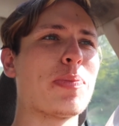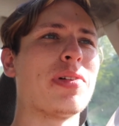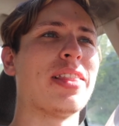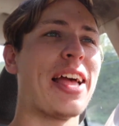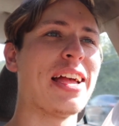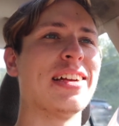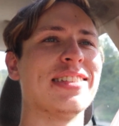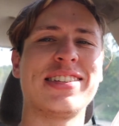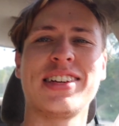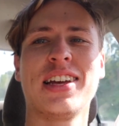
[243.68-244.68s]
of
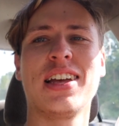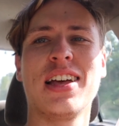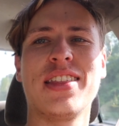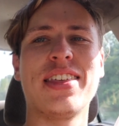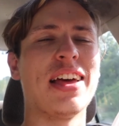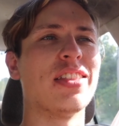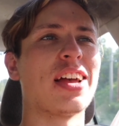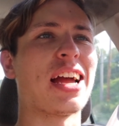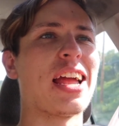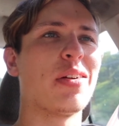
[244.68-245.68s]
land than
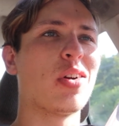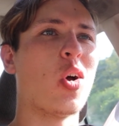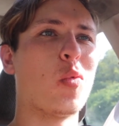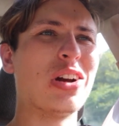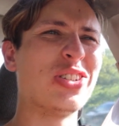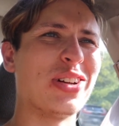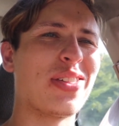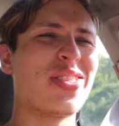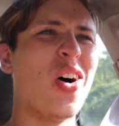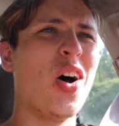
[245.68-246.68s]
like I originally
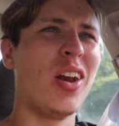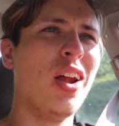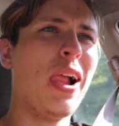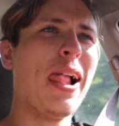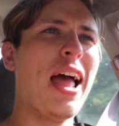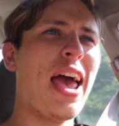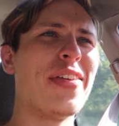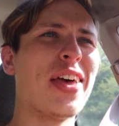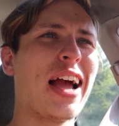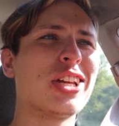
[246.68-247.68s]
thought.
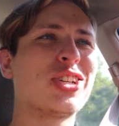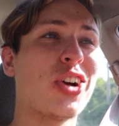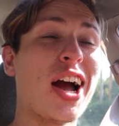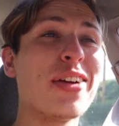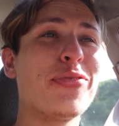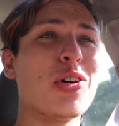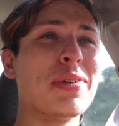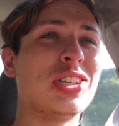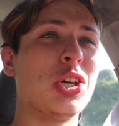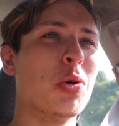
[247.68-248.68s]
And like I tried
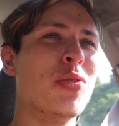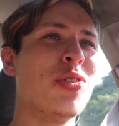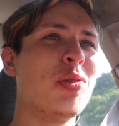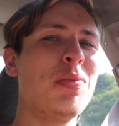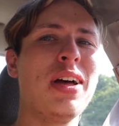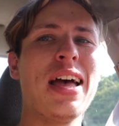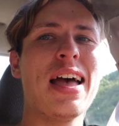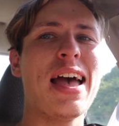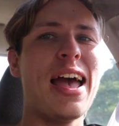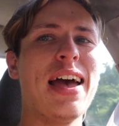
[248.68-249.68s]
filming 2 of them
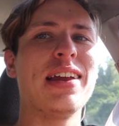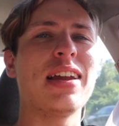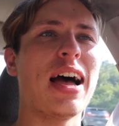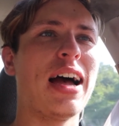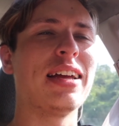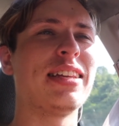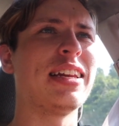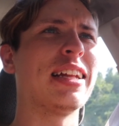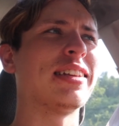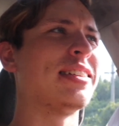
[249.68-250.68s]
and I didn't
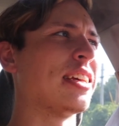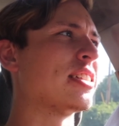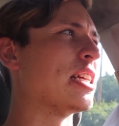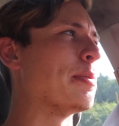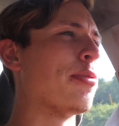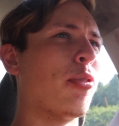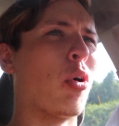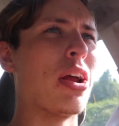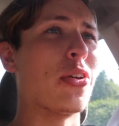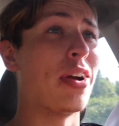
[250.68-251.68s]
get to 60 before
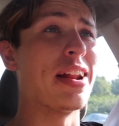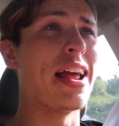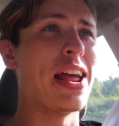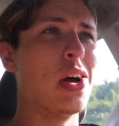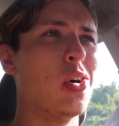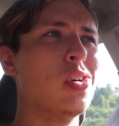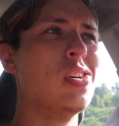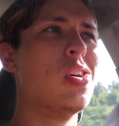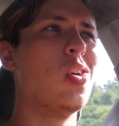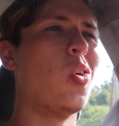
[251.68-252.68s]
I either hit a hill
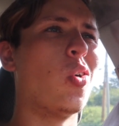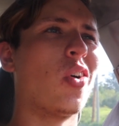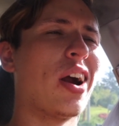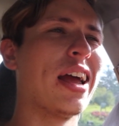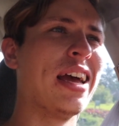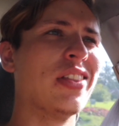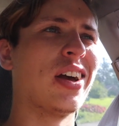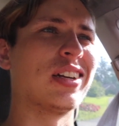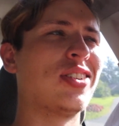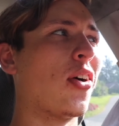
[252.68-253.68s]
or I hit
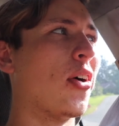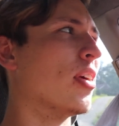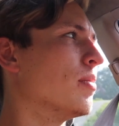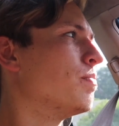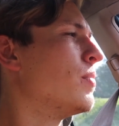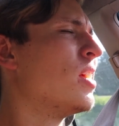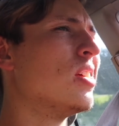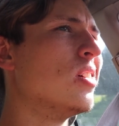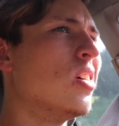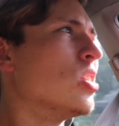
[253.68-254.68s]
like a turn.
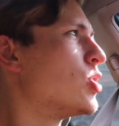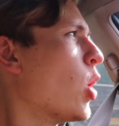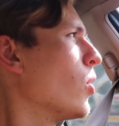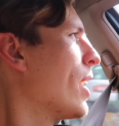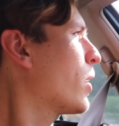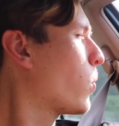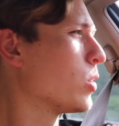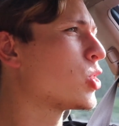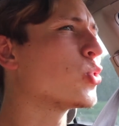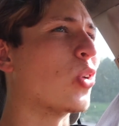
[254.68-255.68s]
So like
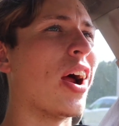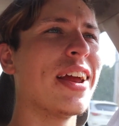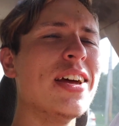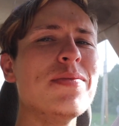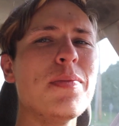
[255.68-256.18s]
we're trying,